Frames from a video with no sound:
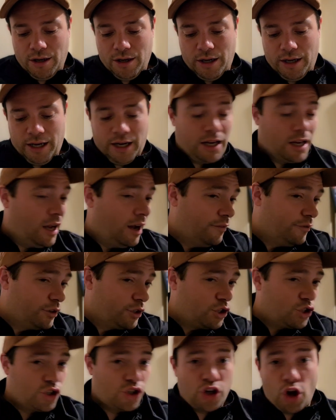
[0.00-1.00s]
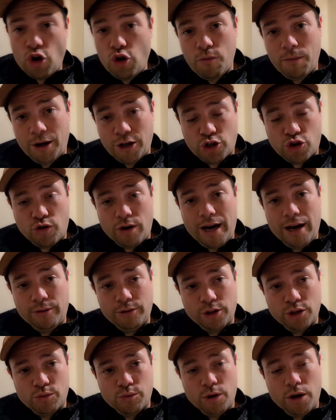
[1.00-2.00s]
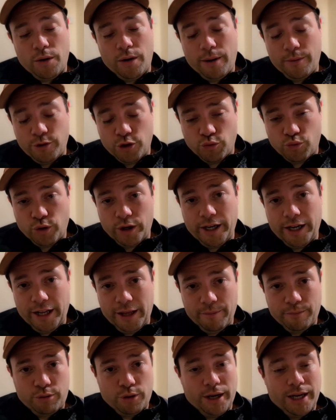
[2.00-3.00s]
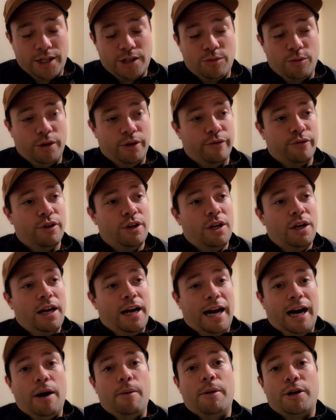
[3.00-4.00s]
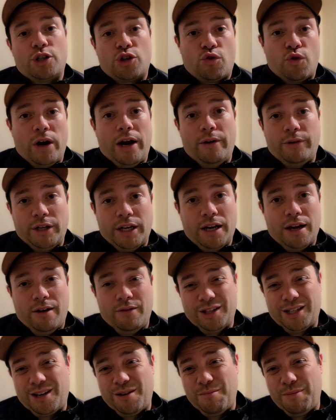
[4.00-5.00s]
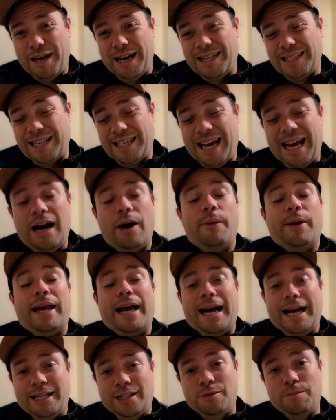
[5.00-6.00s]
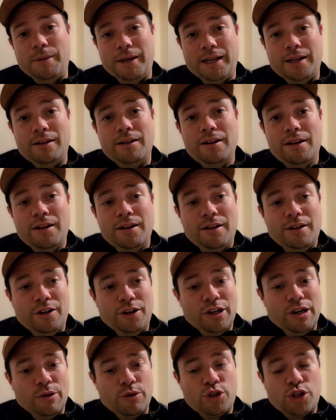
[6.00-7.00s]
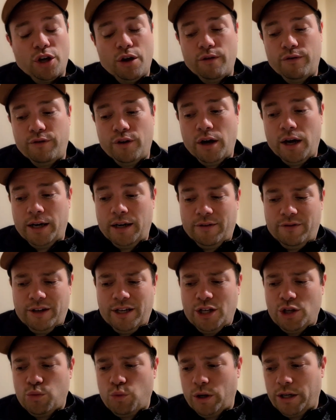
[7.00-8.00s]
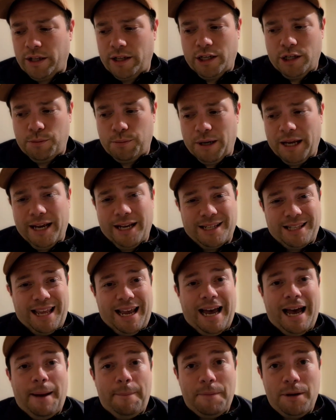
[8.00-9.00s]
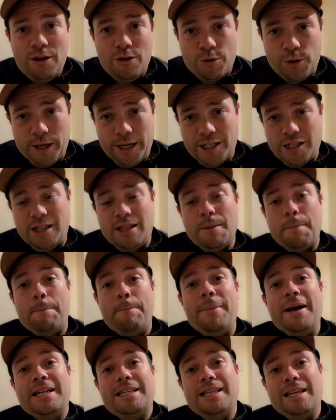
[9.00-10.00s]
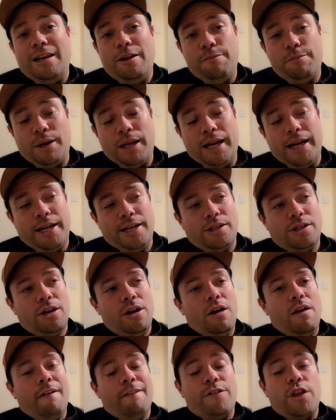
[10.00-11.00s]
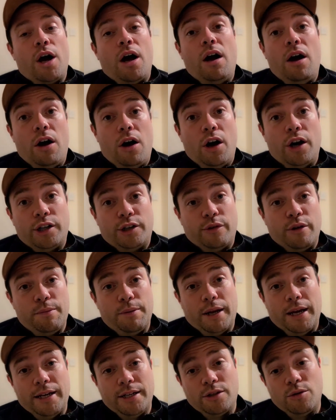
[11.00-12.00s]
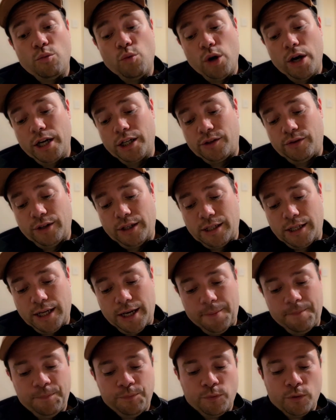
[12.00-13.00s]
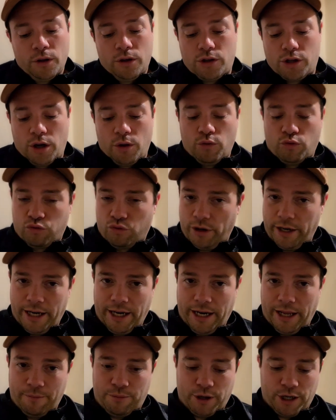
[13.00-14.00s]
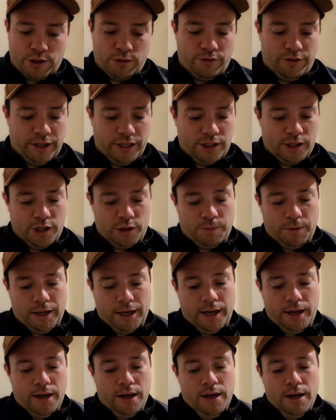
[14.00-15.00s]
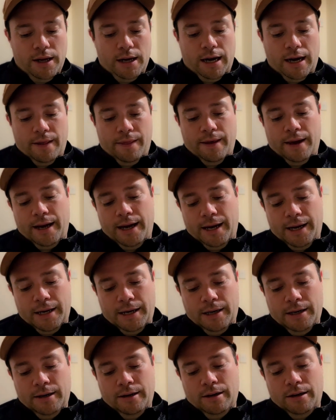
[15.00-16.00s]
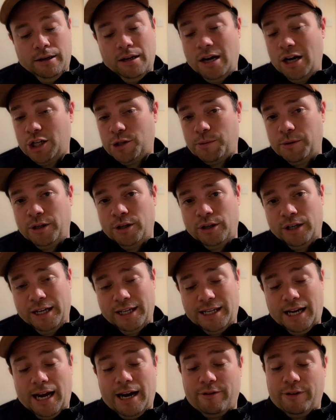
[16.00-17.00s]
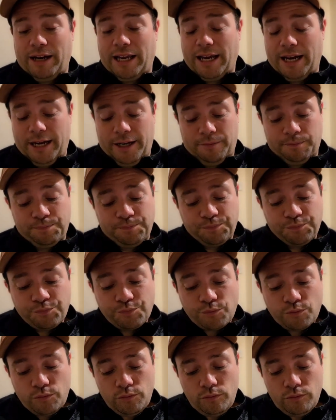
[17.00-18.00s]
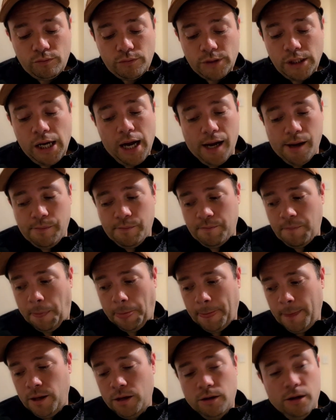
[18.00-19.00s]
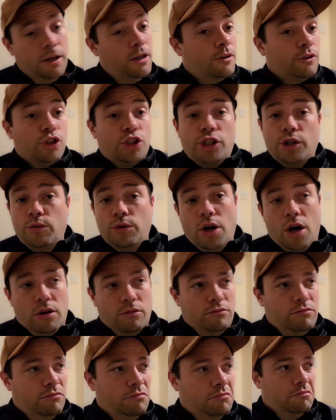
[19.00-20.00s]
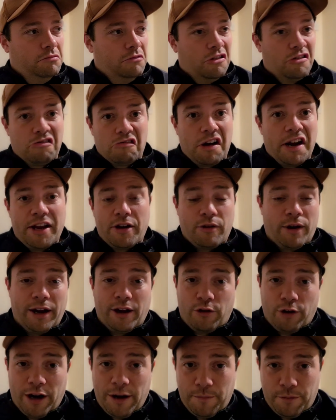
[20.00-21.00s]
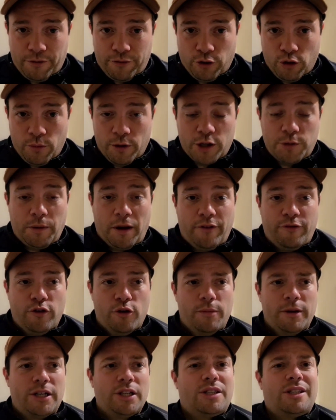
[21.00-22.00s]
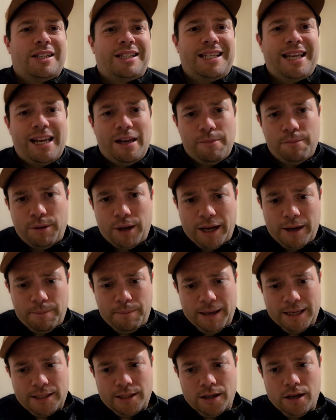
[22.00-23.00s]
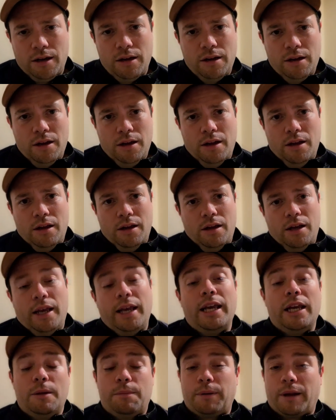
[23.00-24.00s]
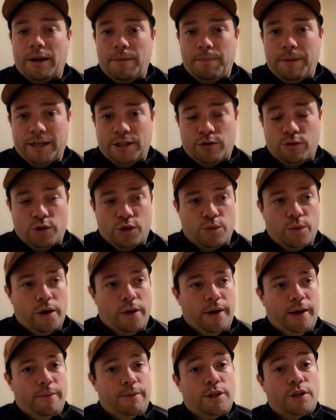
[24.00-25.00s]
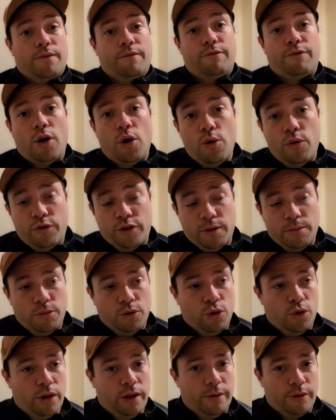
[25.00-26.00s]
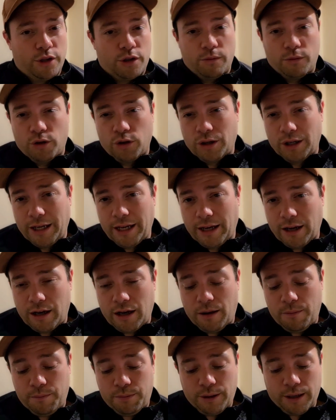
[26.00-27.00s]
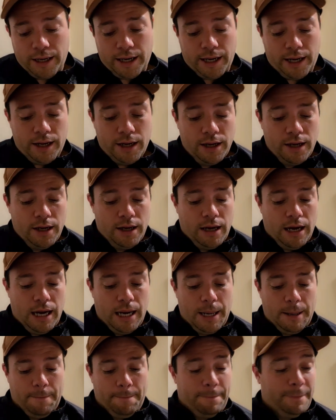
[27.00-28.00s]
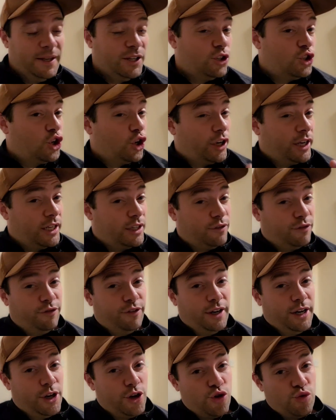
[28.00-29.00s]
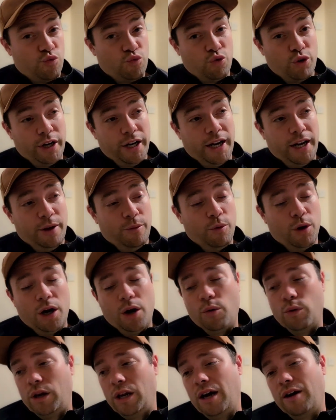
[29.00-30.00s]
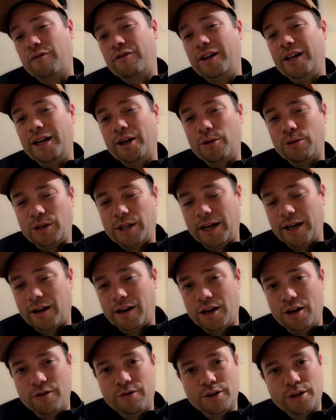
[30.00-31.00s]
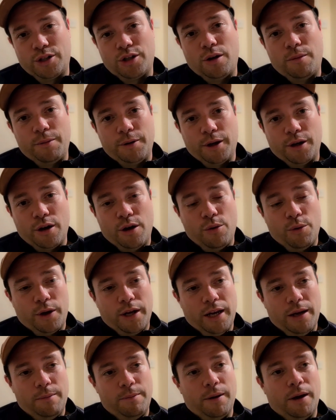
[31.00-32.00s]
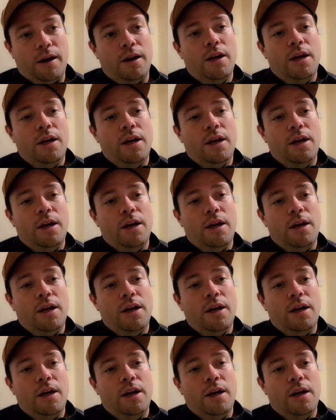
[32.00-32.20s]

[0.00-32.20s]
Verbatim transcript: He covered so much ground as well. I was really impressed with how much ground he covered compared to how he has been, you know, so far. And I think he's one of these players, the happier he is, the better he plays, the harder he plays and works for the team. So really impressed with his display. And then last but not least, Harry Kane. Still not great performance, but I feel because the team played better, he played better as well. He was involved in more. There was some good link-up play. He took his finish really well. Lovely little dink over the top of the goalkeeper.